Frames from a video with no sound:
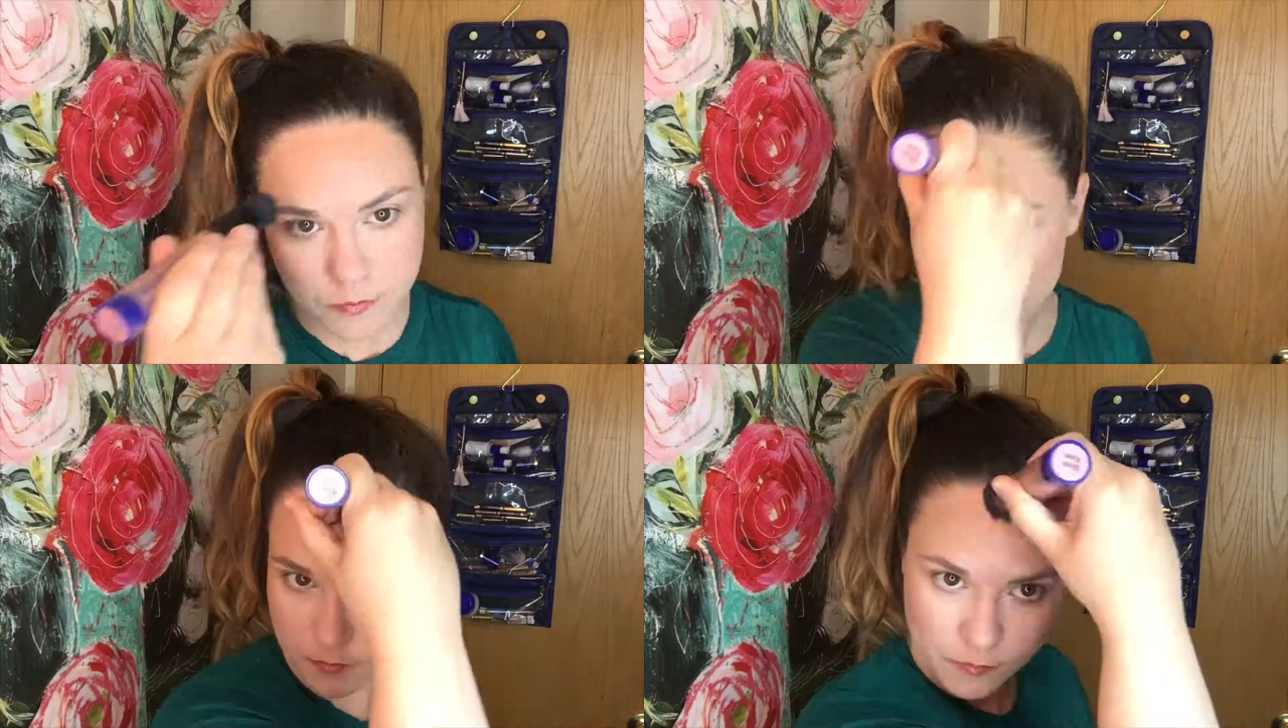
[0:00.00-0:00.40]

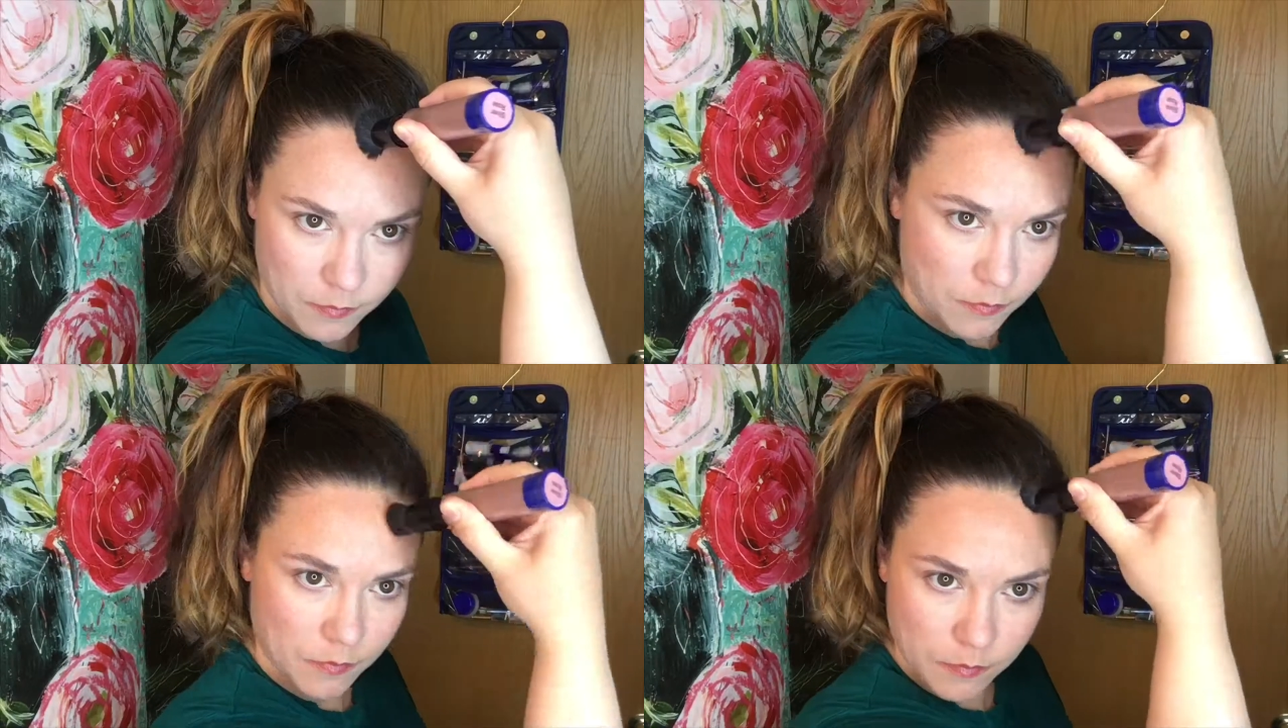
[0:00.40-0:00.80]
And the
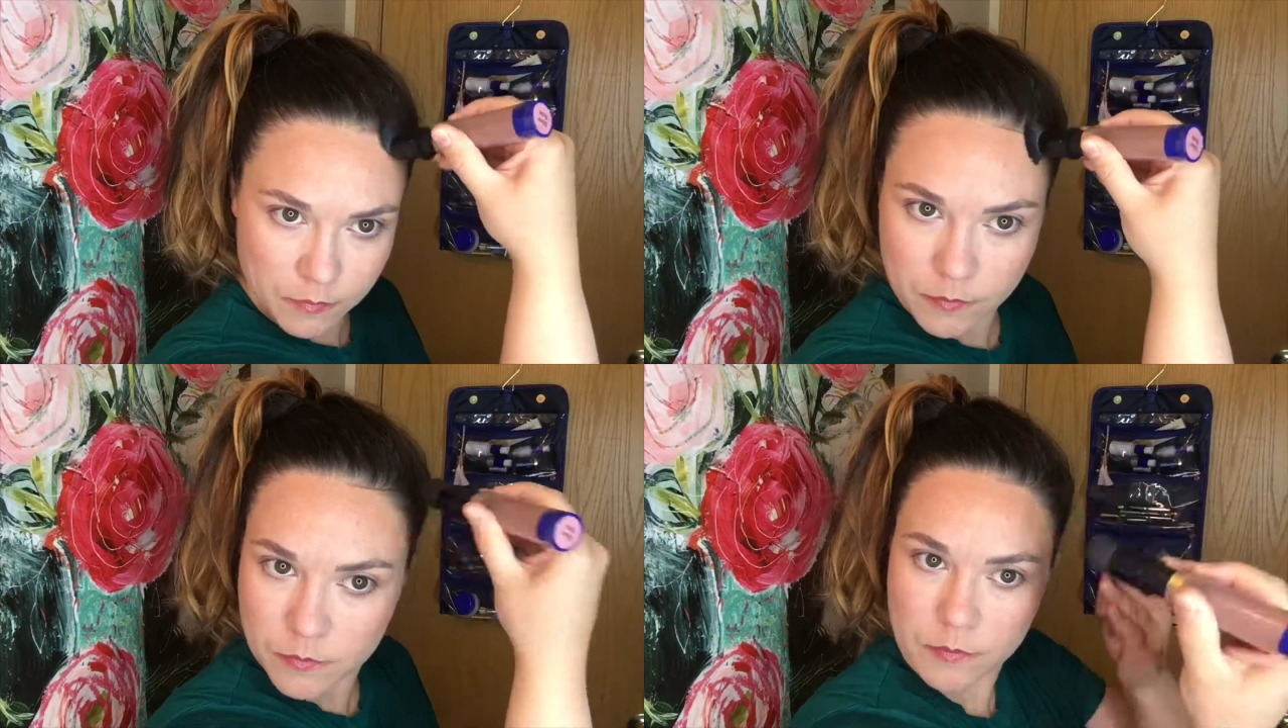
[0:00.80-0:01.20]
brush
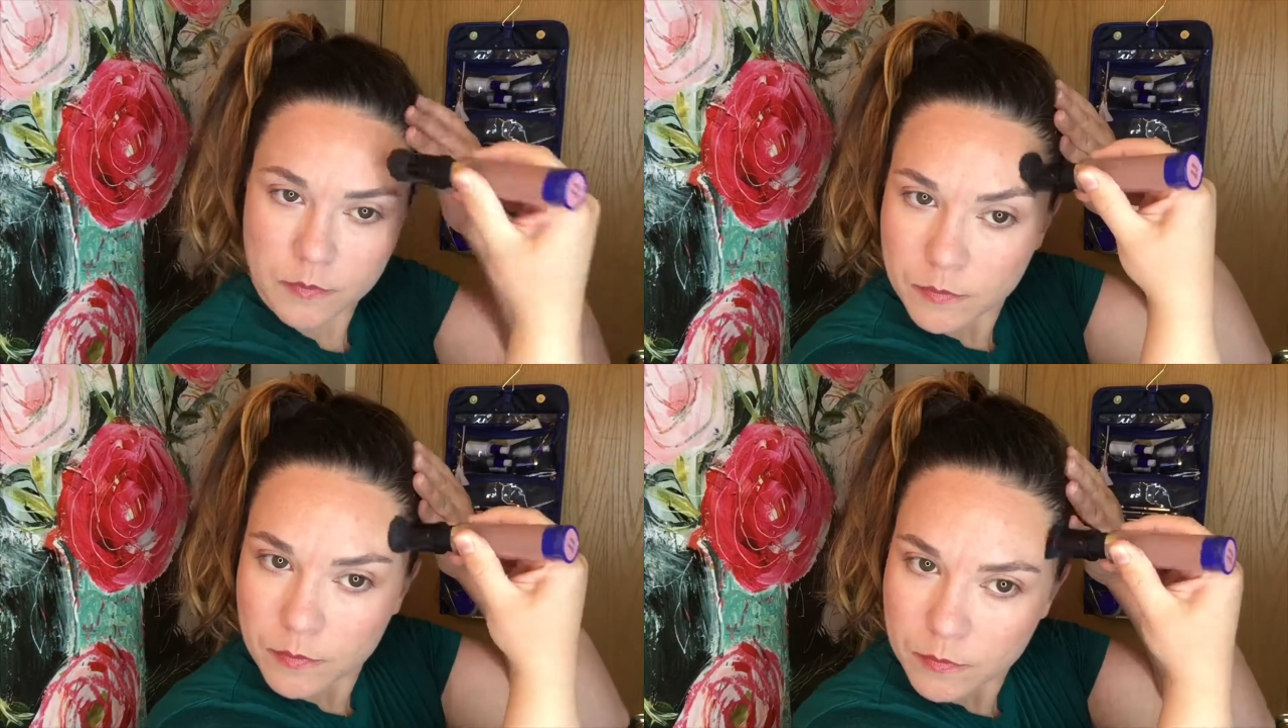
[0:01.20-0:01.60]
is really
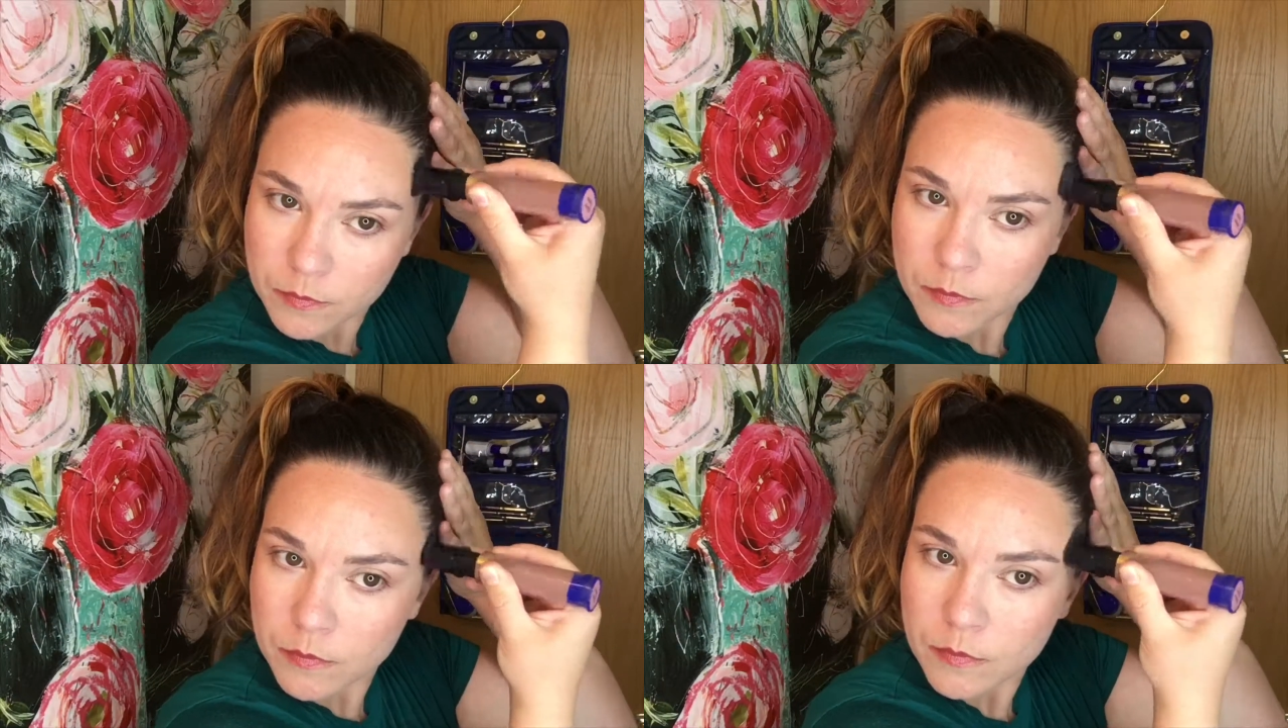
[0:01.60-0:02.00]

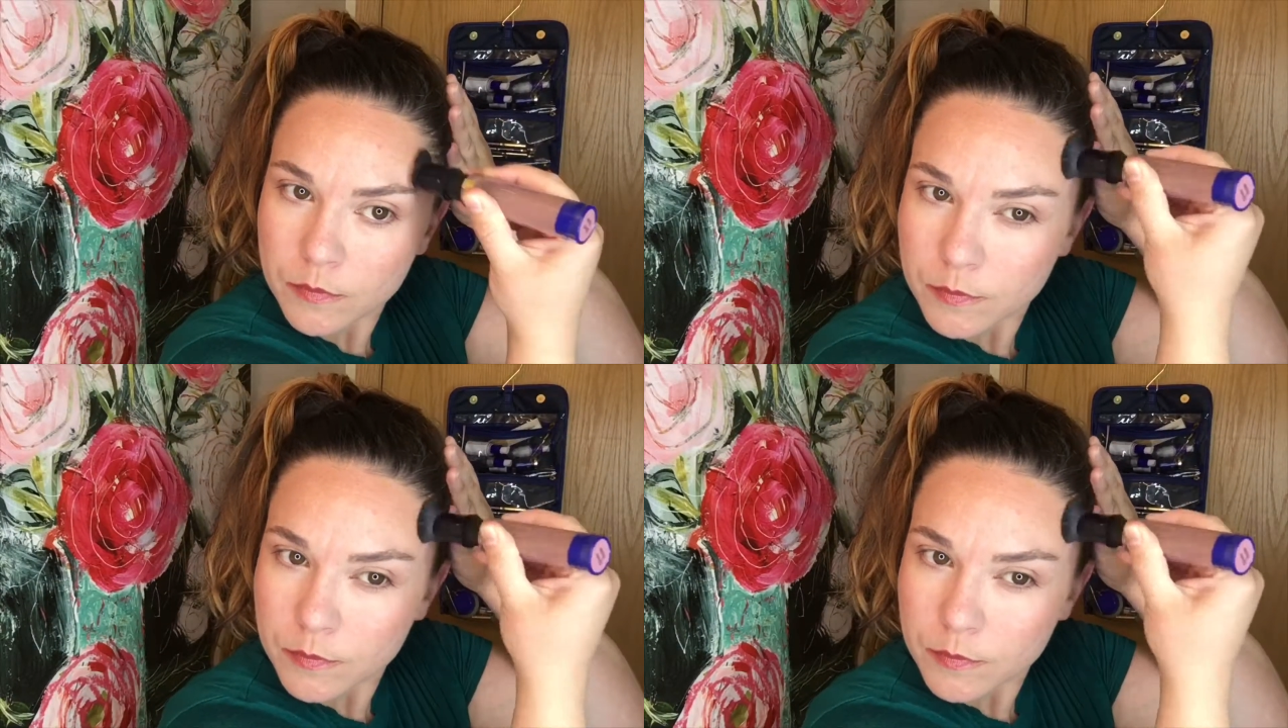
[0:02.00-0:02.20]
versatile too,